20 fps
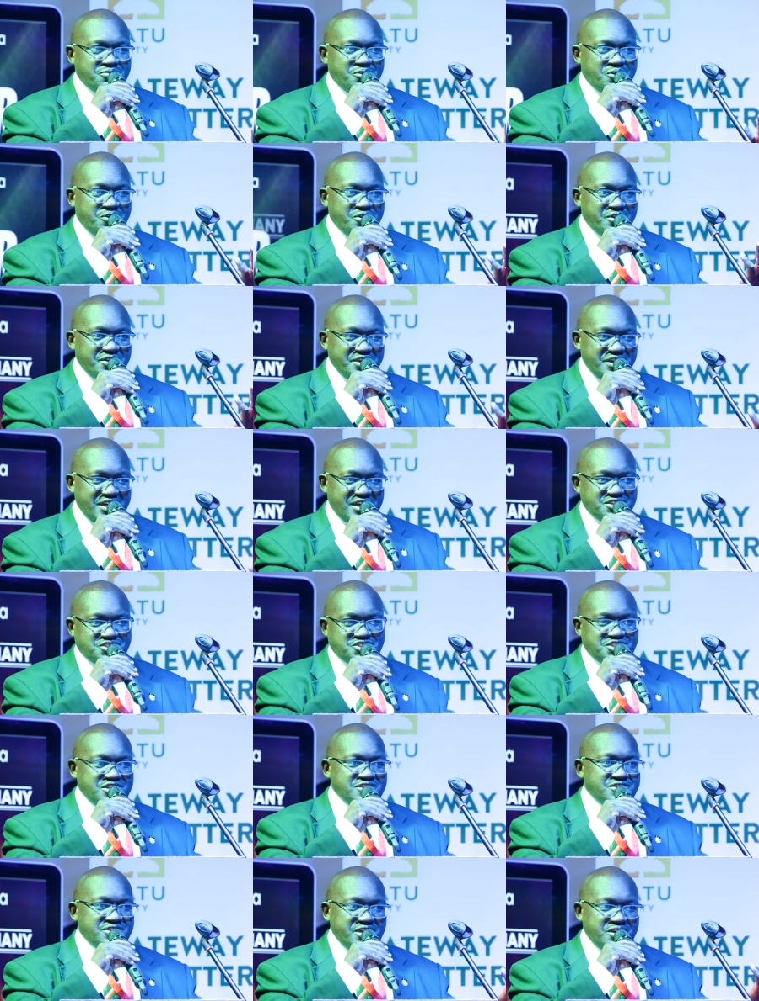for young
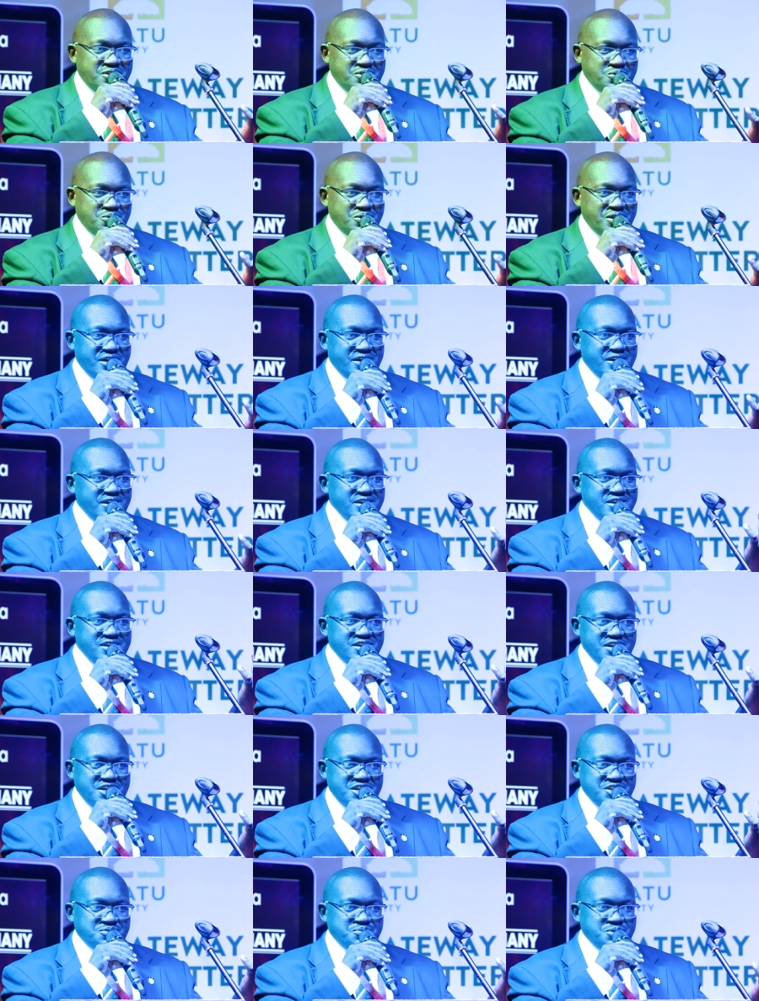children who are
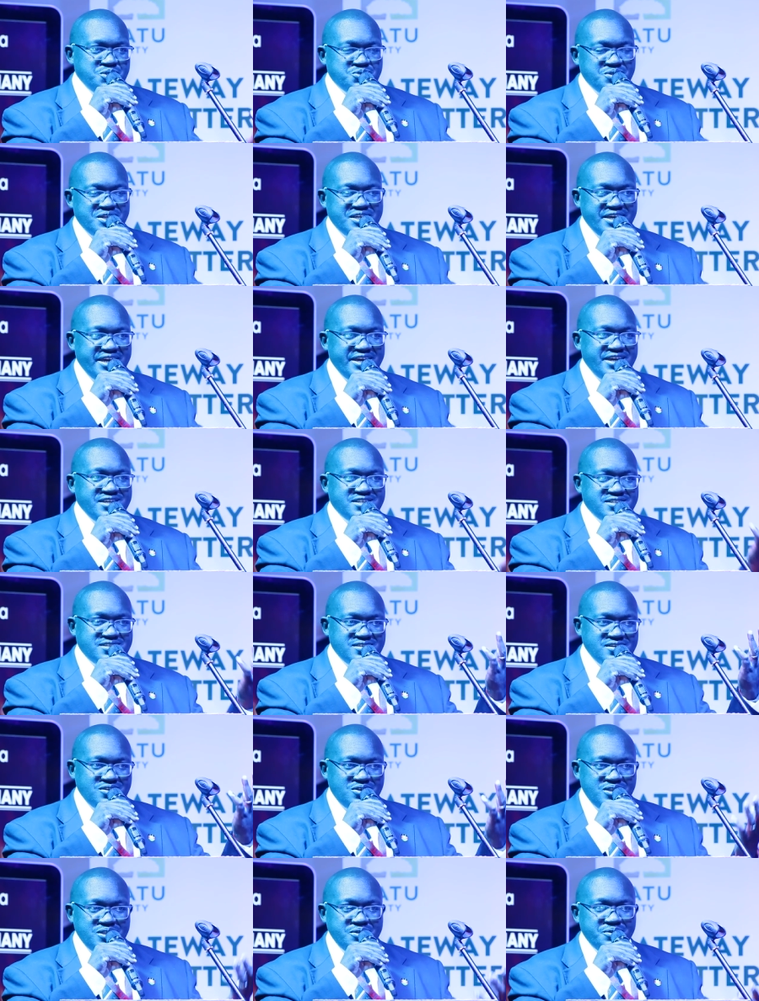aged between 8
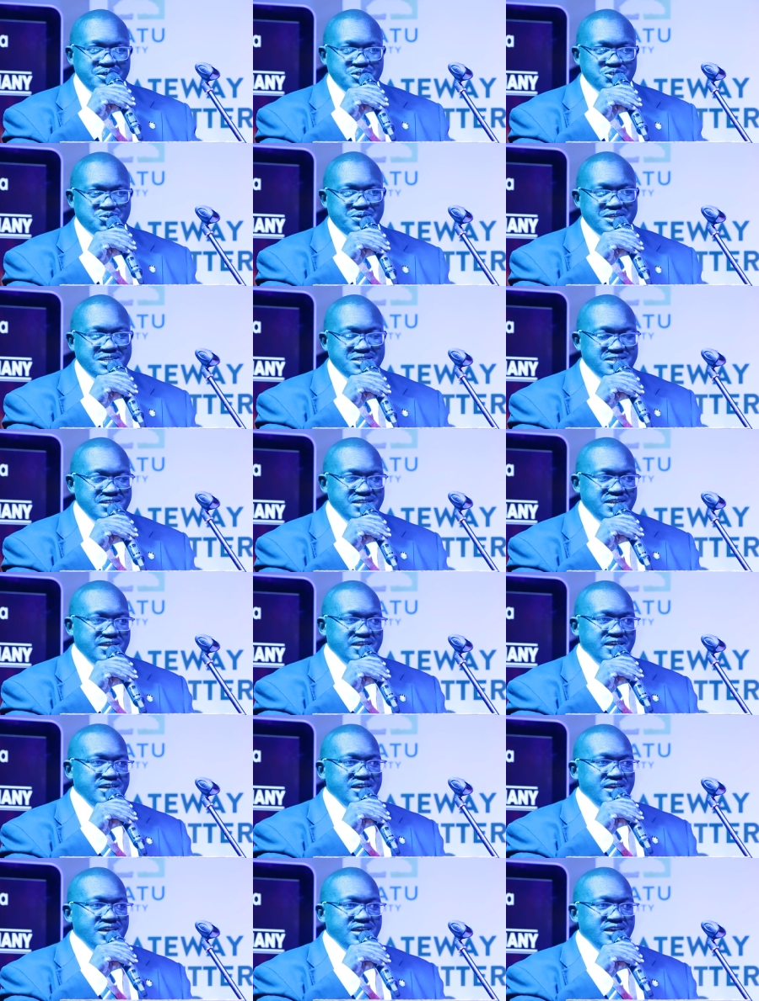all the way to 18.